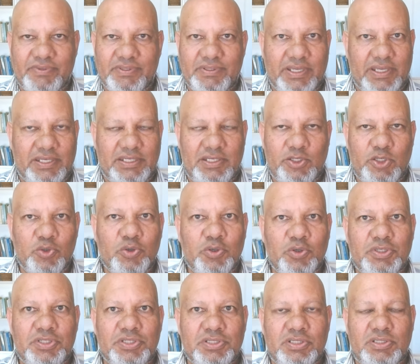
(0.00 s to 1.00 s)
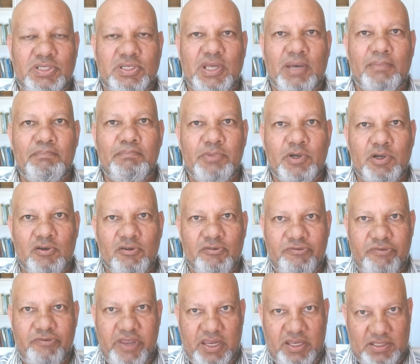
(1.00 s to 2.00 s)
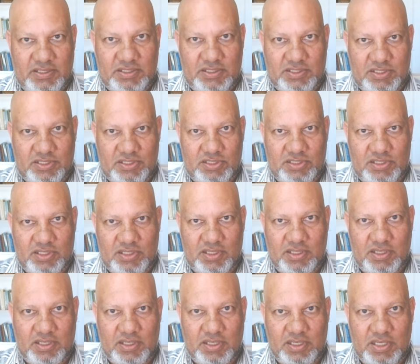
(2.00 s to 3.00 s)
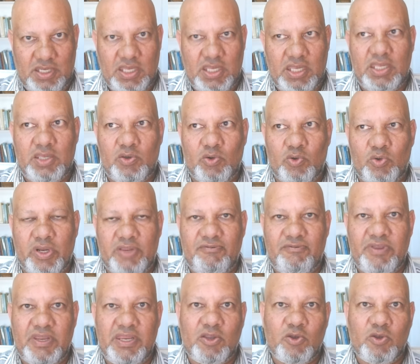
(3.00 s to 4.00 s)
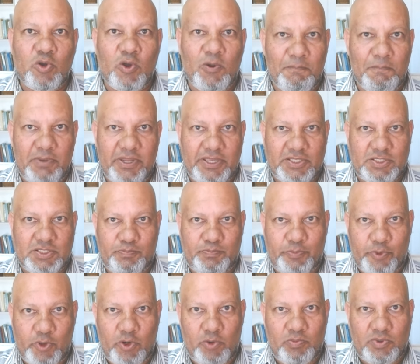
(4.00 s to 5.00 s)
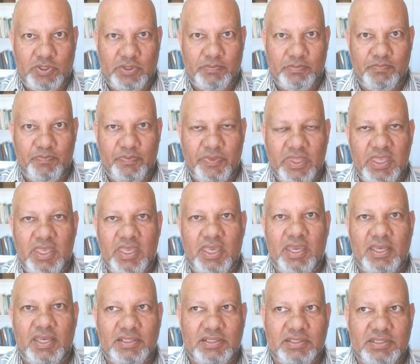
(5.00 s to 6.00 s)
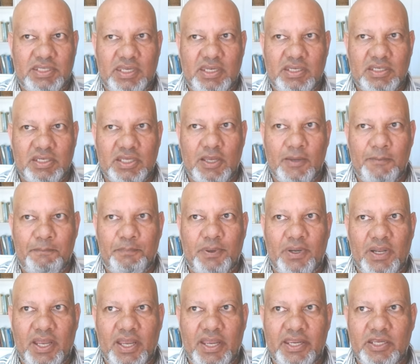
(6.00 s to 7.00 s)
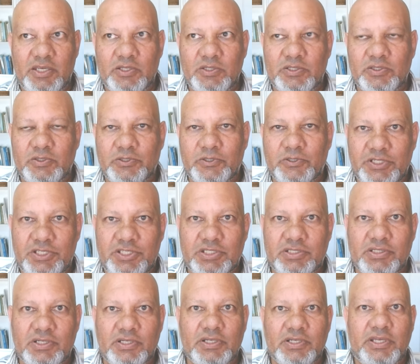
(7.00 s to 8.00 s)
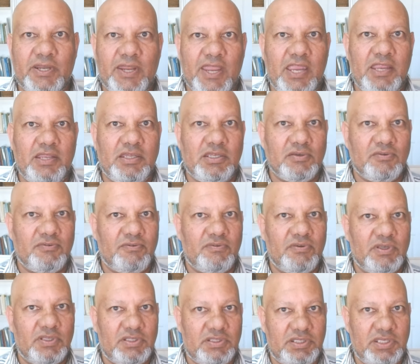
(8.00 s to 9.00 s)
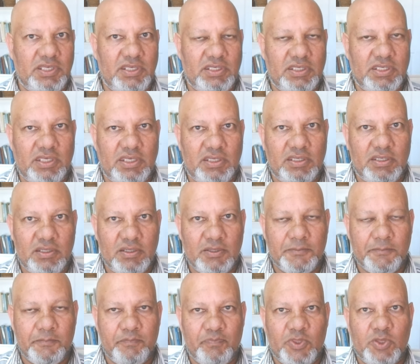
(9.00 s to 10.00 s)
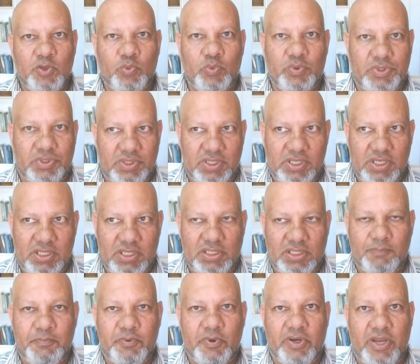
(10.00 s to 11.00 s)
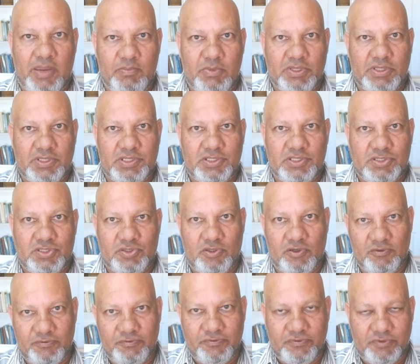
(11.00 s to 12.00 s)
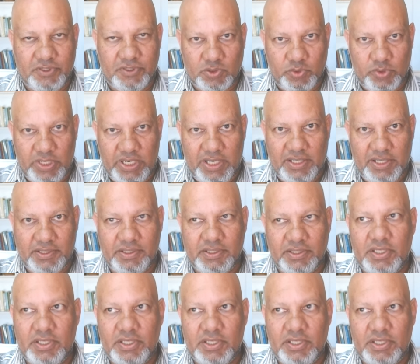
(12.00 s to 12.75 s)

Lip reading: huge number of facts or a very complex problem and then apply original creative thinking within the parameters of the Qur'an